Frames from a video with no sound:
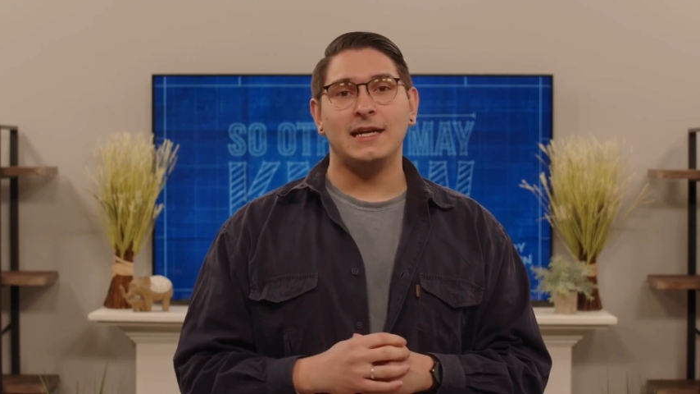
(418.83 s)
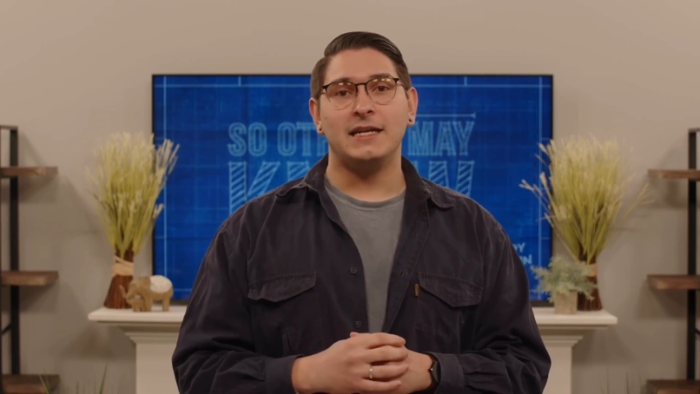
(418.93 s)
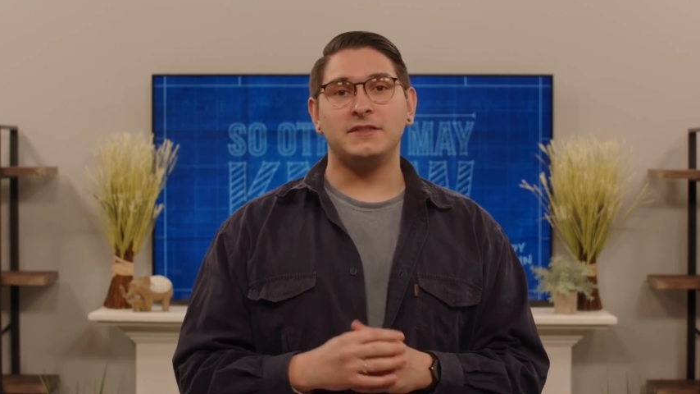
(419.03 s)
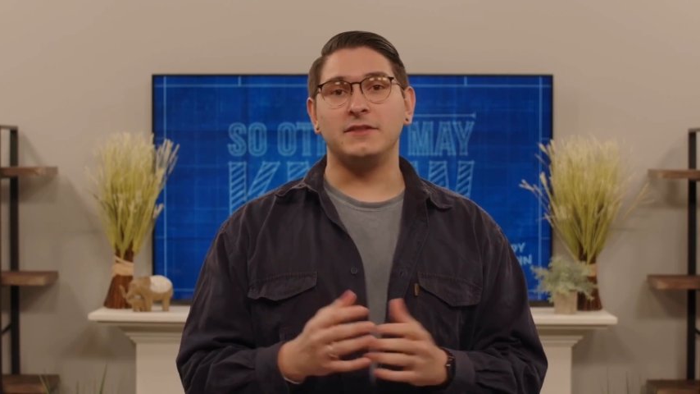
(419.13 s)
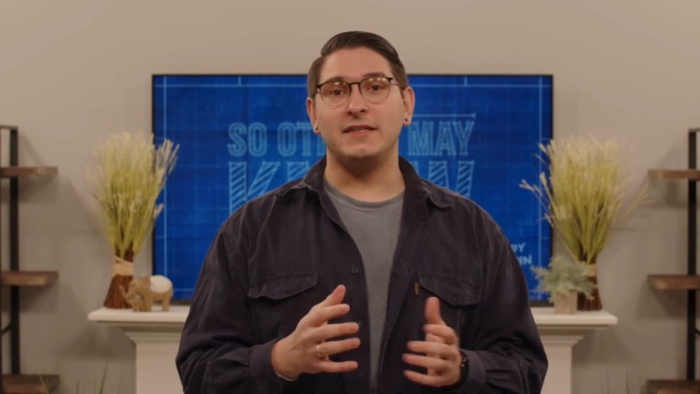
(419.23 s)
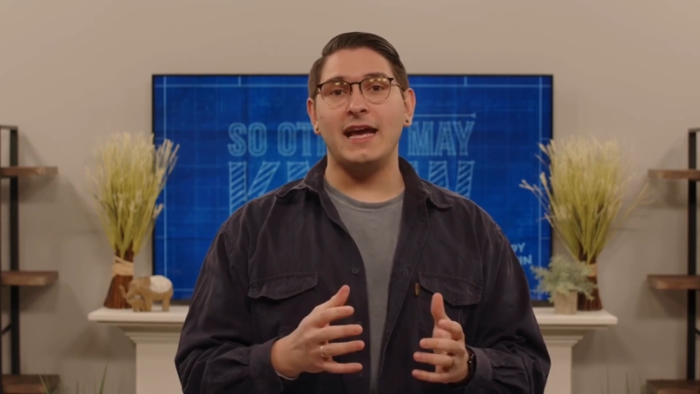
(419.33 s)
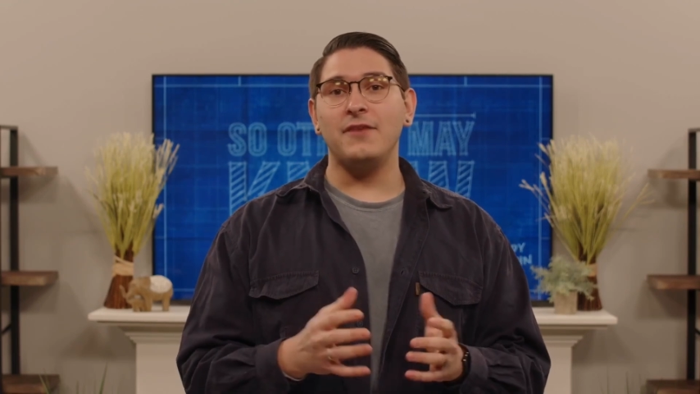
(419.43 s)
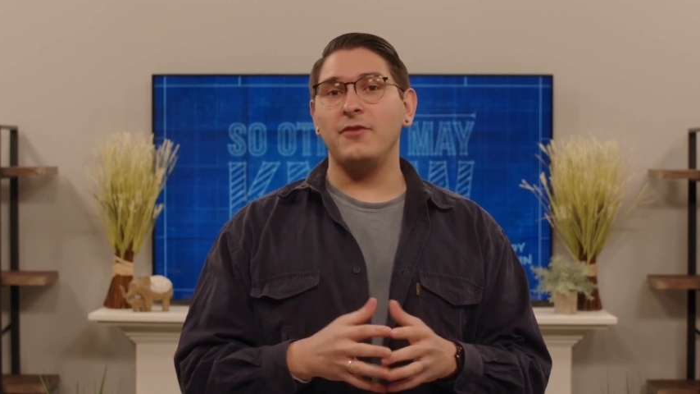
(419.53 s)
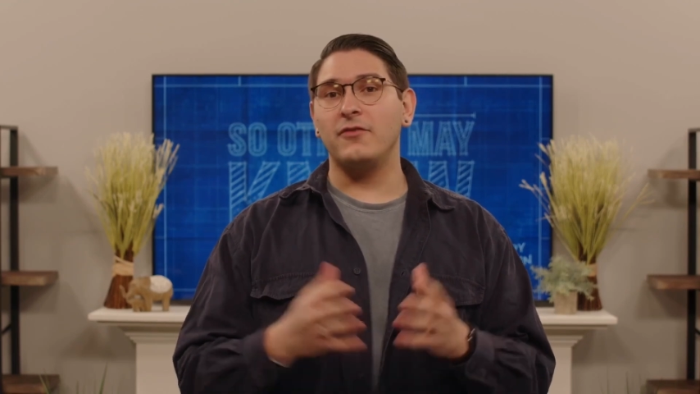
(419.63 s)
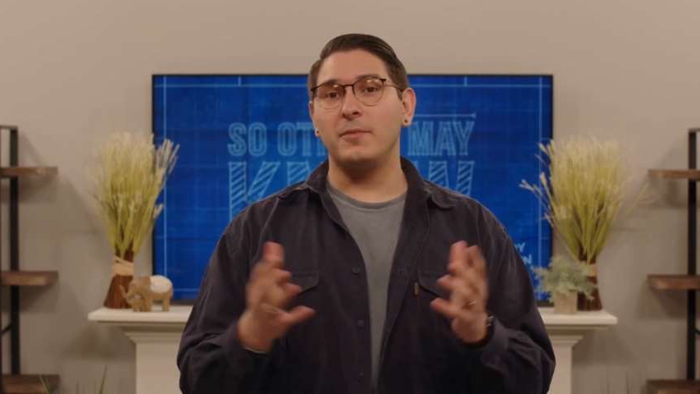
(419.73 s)
And so today,
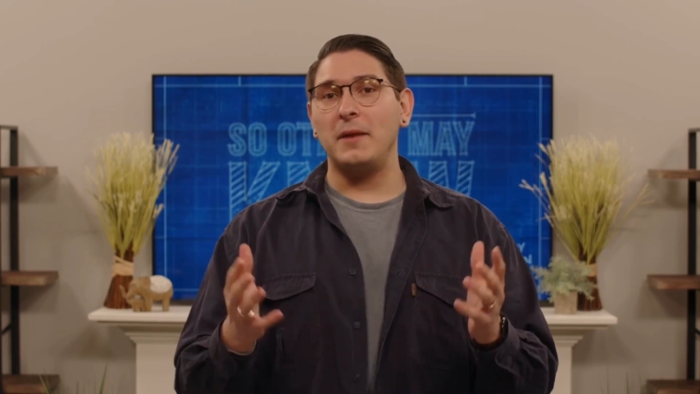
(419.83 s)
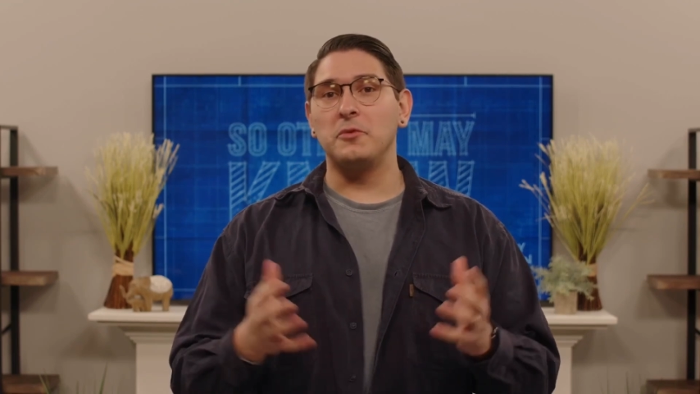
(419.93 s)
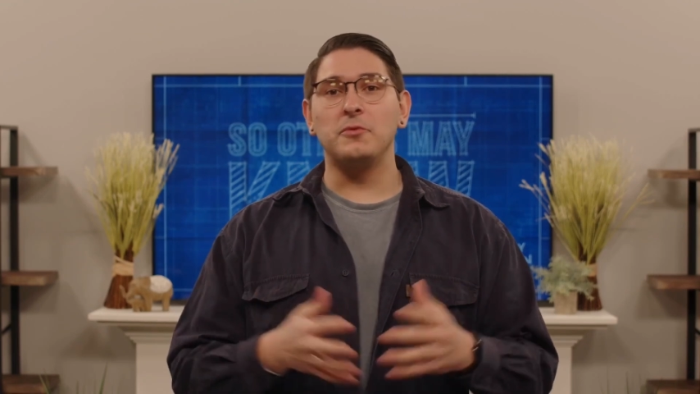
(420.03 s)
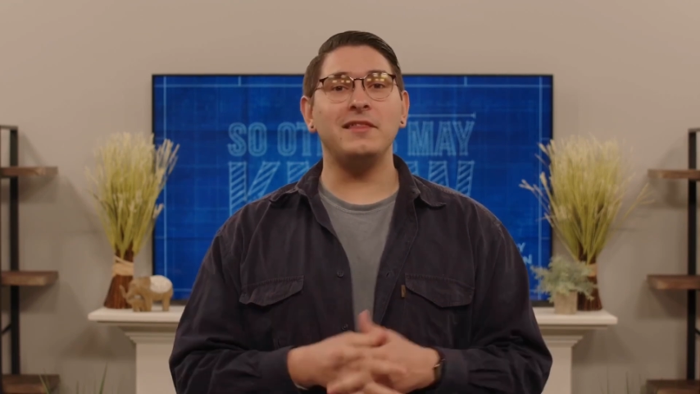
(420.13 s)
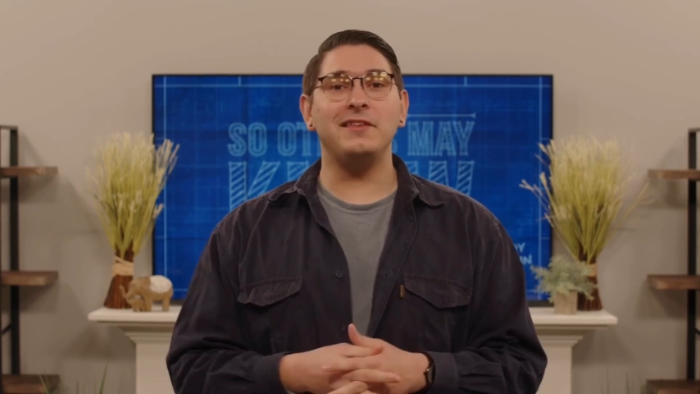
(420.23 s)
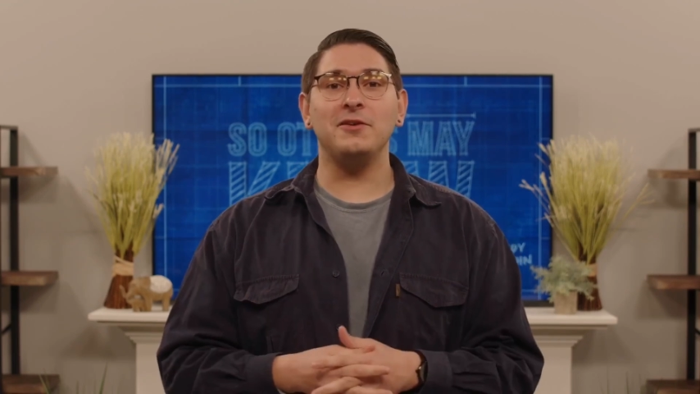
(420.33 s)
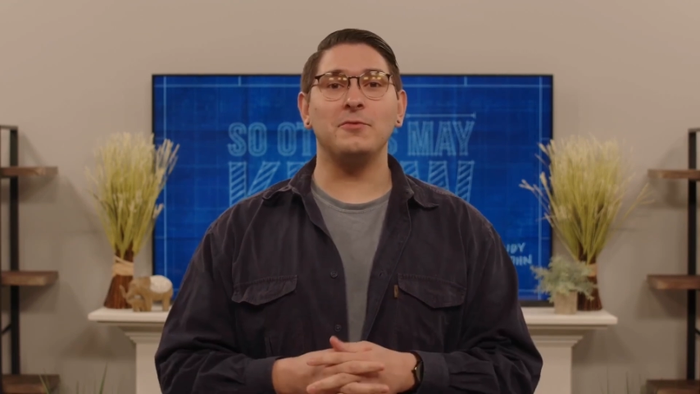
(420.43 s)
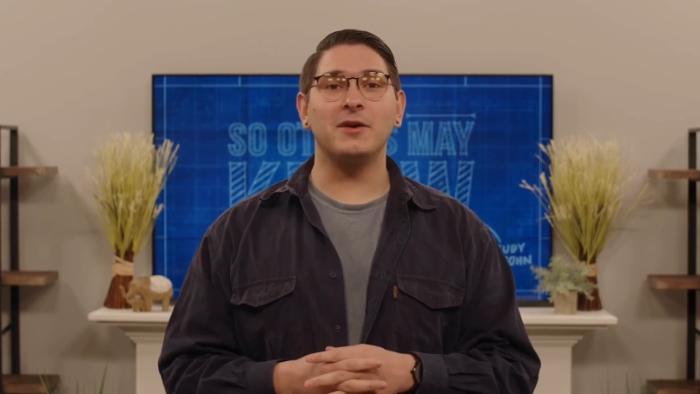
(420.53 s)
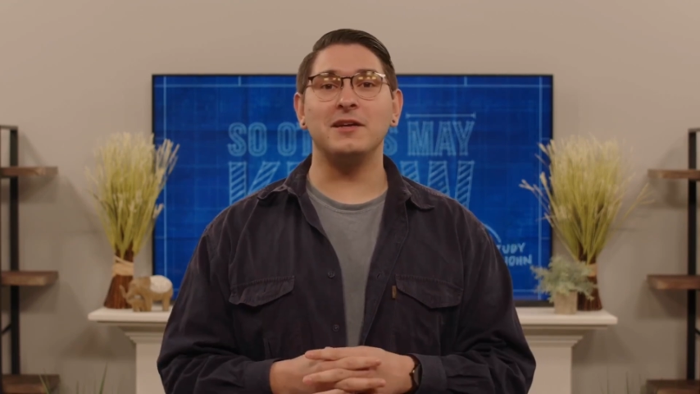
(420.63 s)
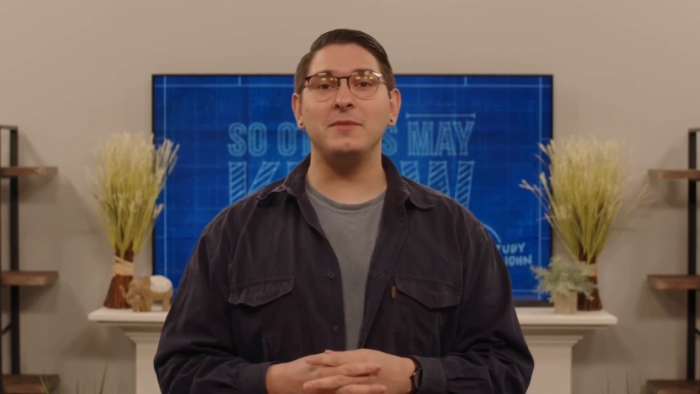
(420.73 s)
if you have a Bible with you,
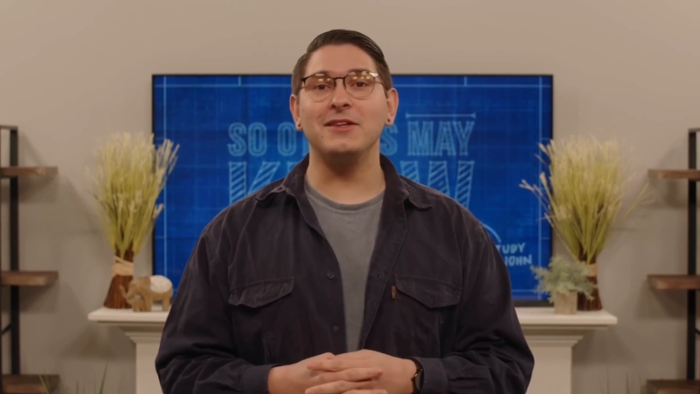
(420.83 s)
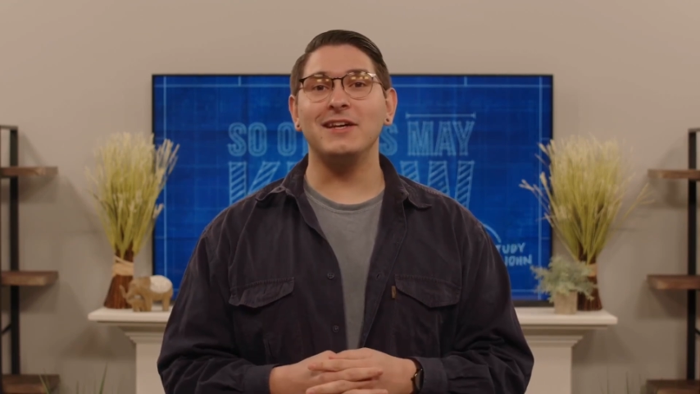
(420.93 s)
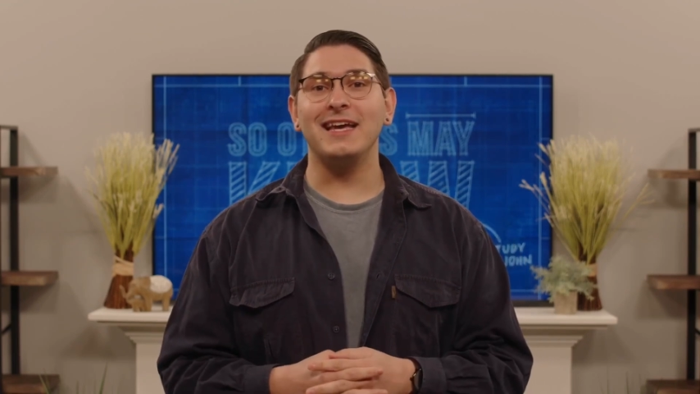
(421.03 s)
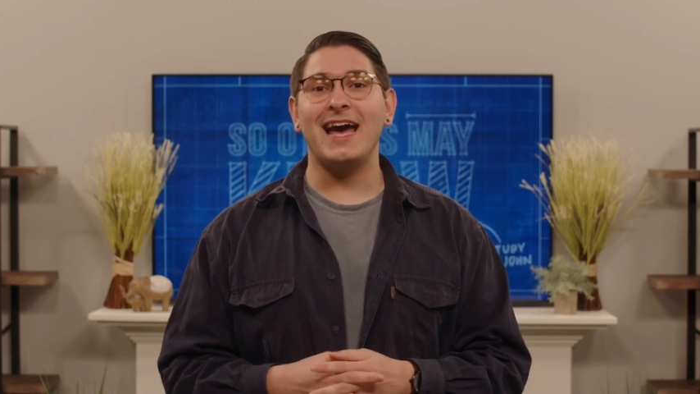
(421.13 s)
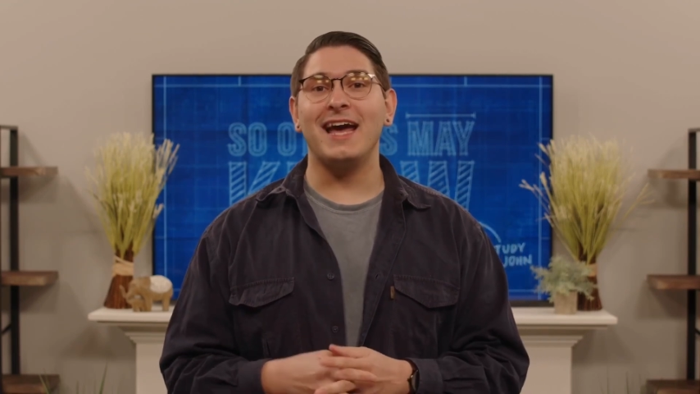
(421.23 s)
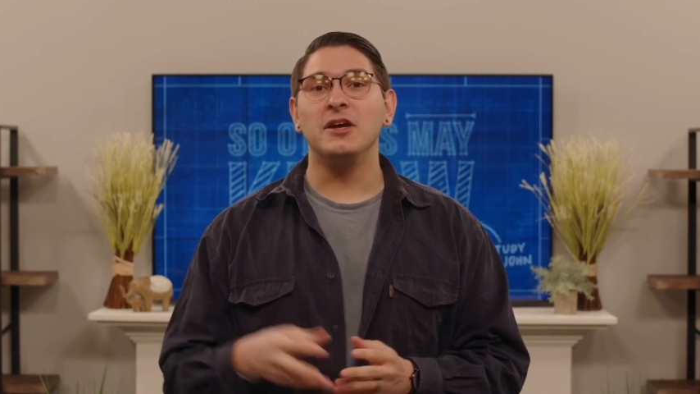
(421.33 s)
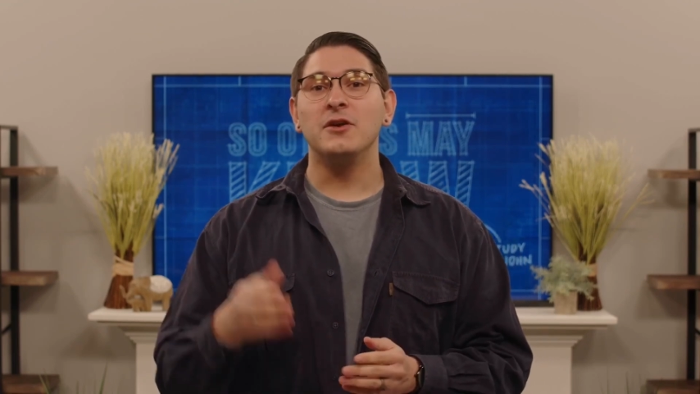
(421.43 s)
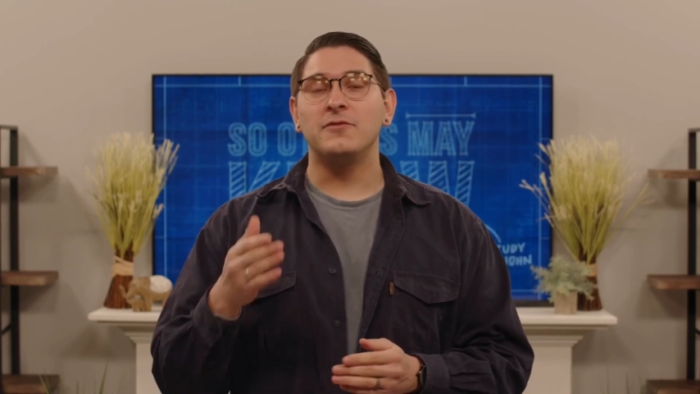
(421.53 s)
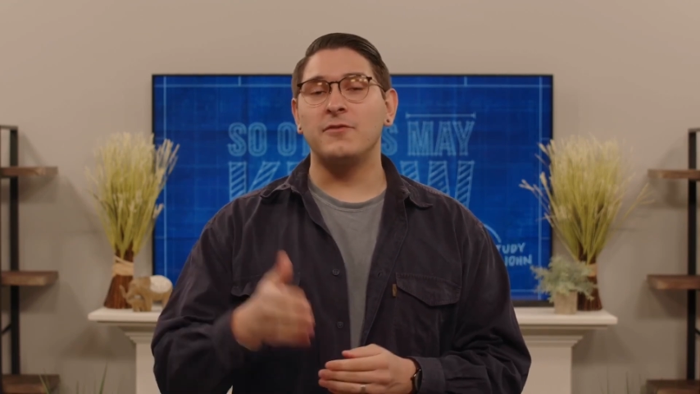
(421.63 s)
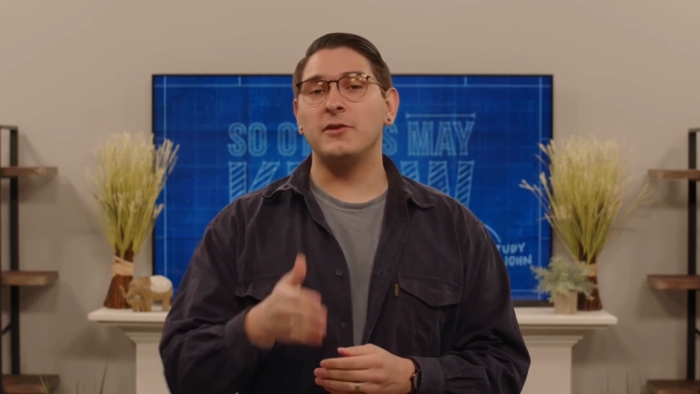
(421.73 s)
we're going to be looking at
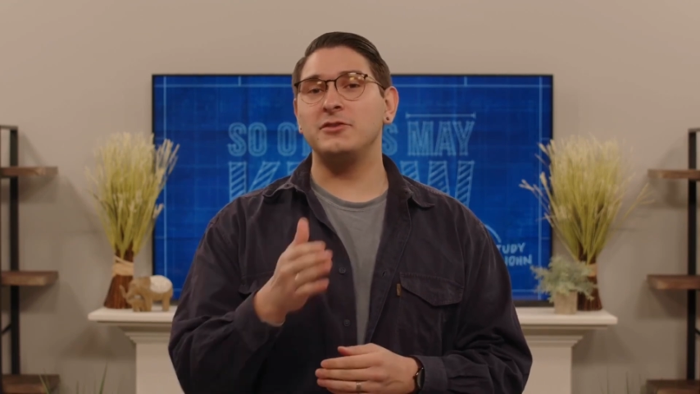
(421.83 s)
1